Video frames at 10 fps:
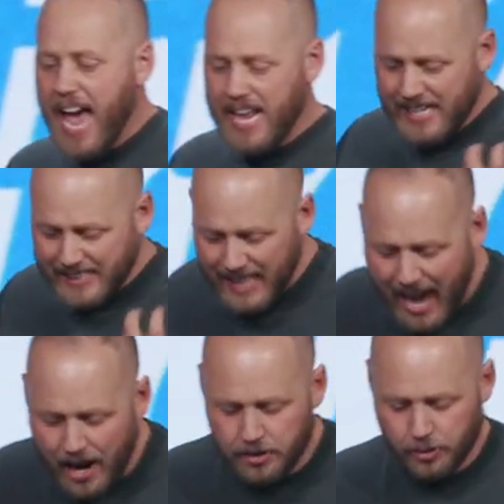an
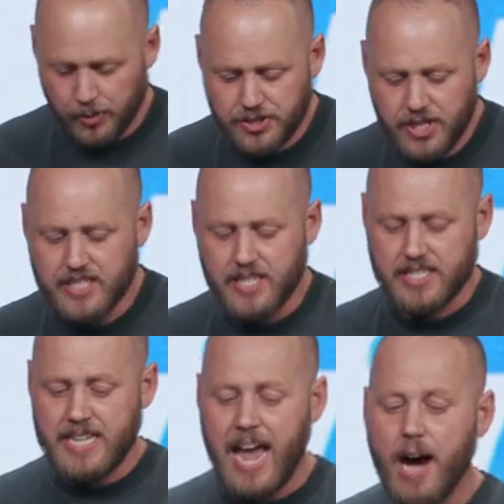encounter with Jesus.
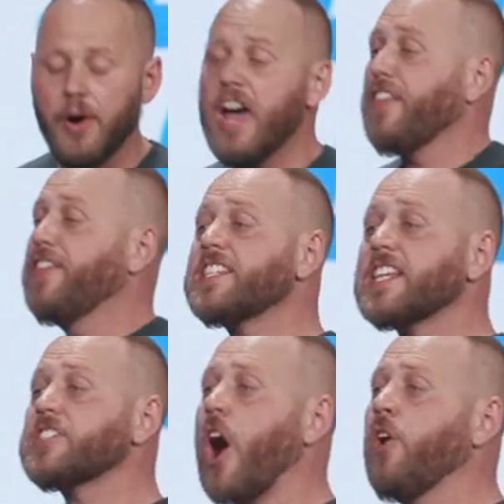Now, this
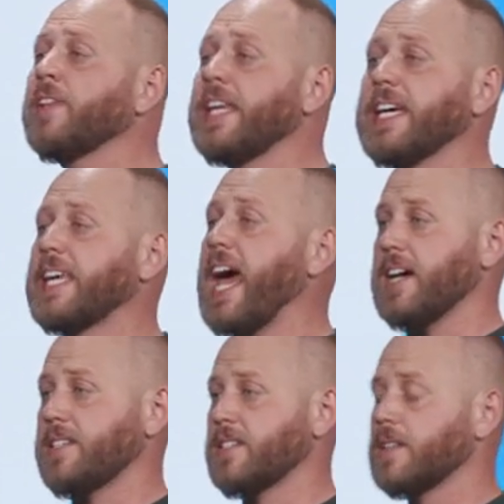is only a
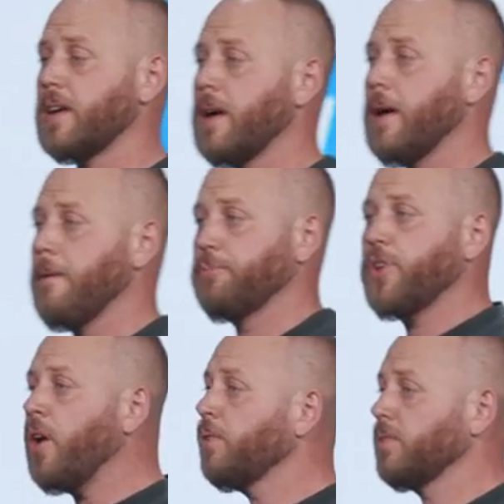guess.
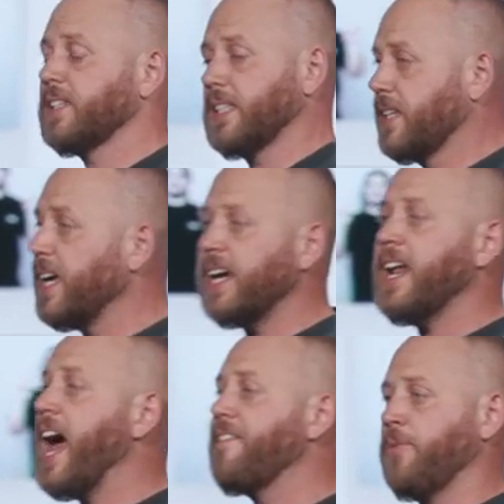Don't get into
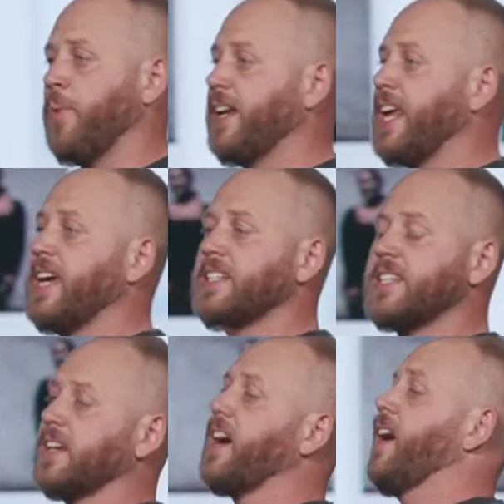heaven one day and
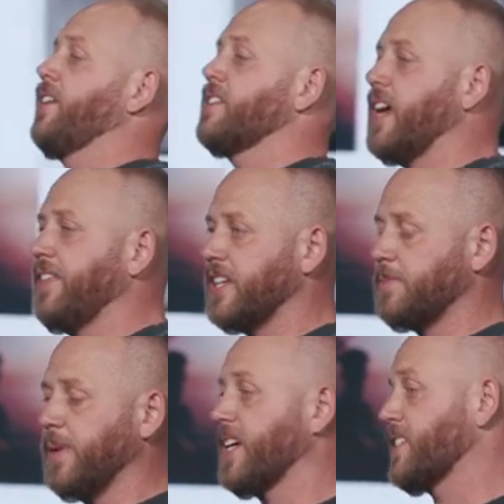say, Connor said this,
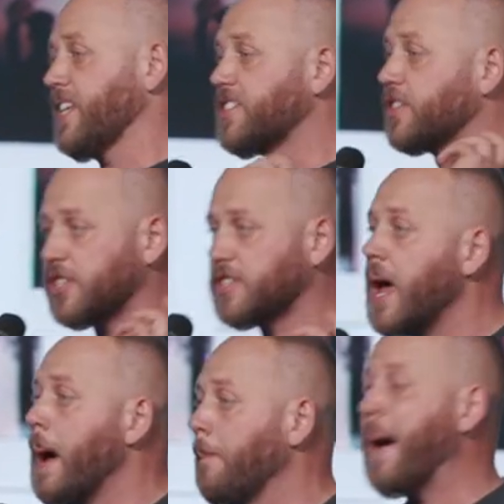because this is just
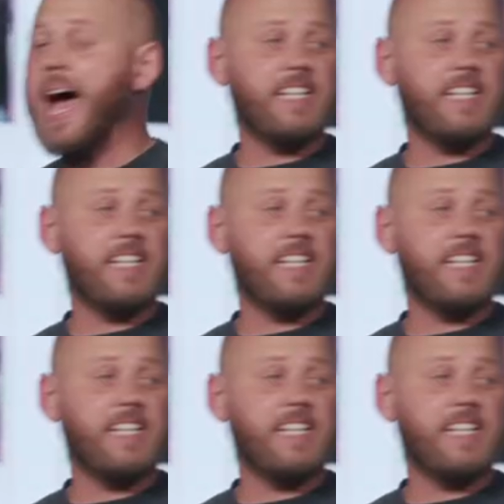my